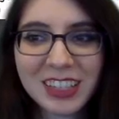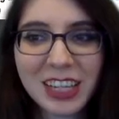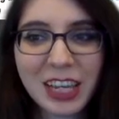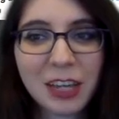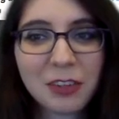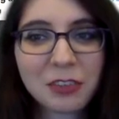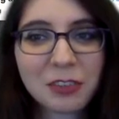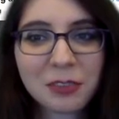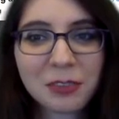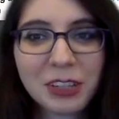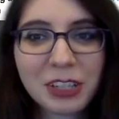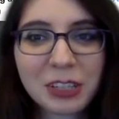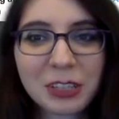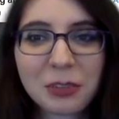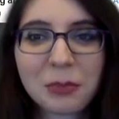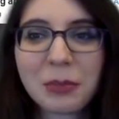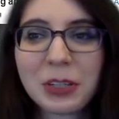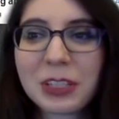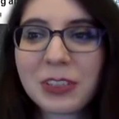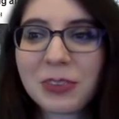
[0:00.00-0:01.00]
Haven't read
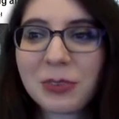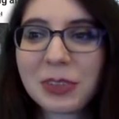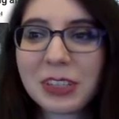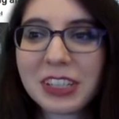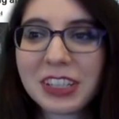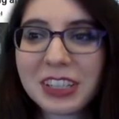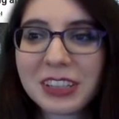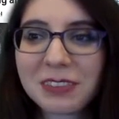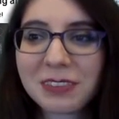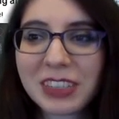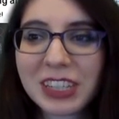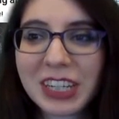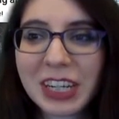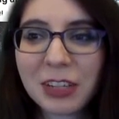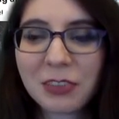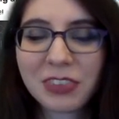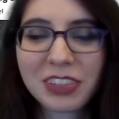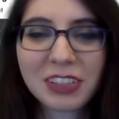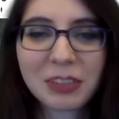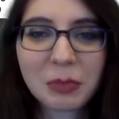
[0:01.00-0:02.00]
her much, but I'm going to
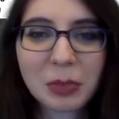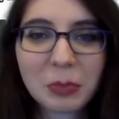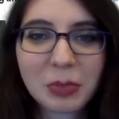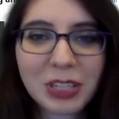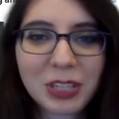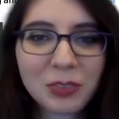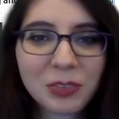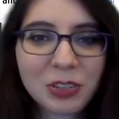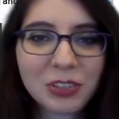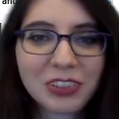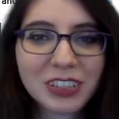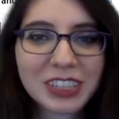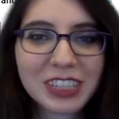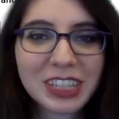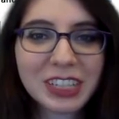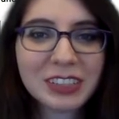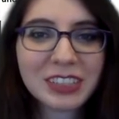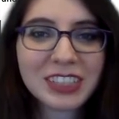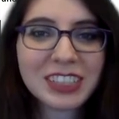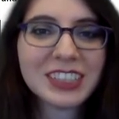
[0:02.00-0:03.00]
have to maybe give her a read
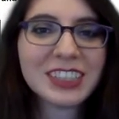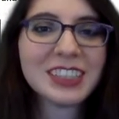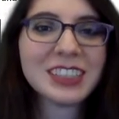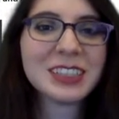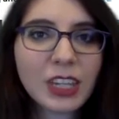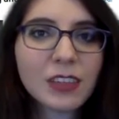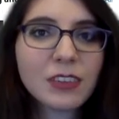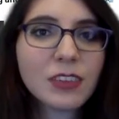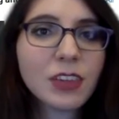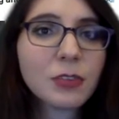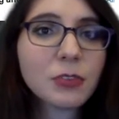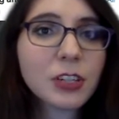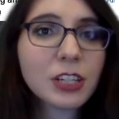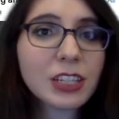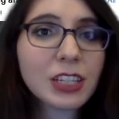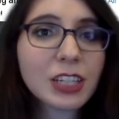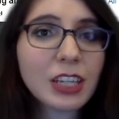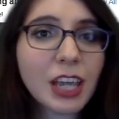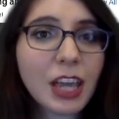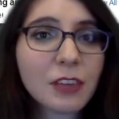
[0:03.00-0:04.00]
now.
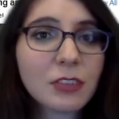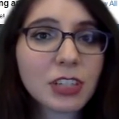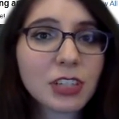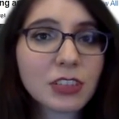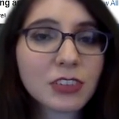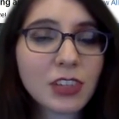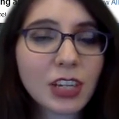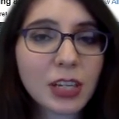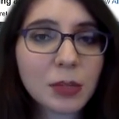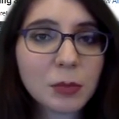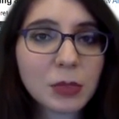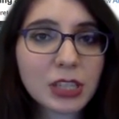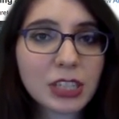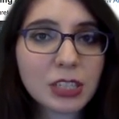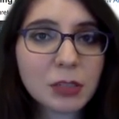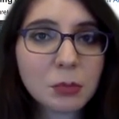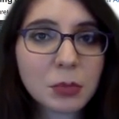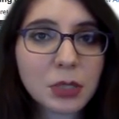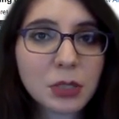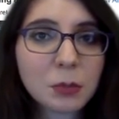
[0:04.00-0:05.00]
Definitely have a good time with
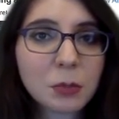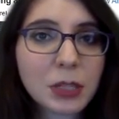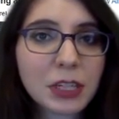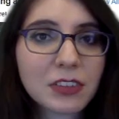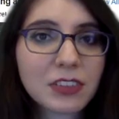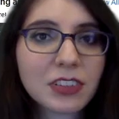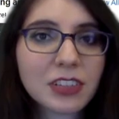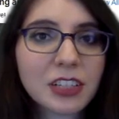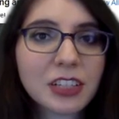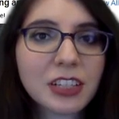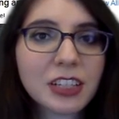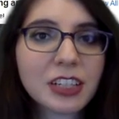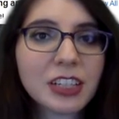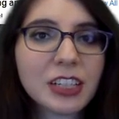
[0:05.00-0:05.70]
the Appeal Mixer.